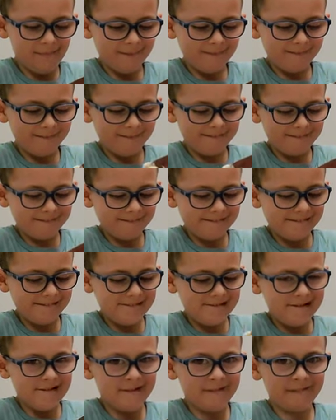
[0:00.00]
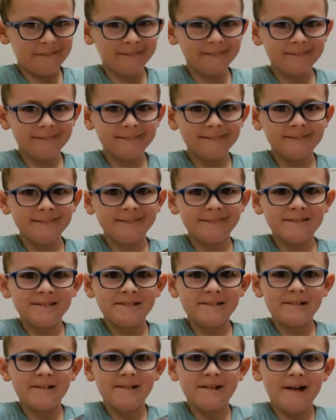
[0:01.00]
Make it nice and thin so you
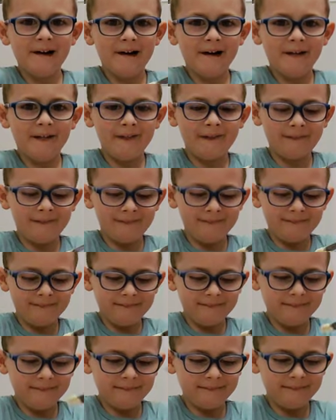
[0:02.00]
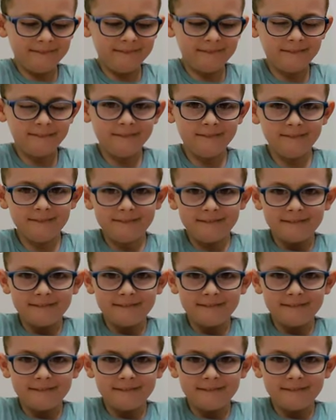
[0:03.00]
don't get too much. Okay.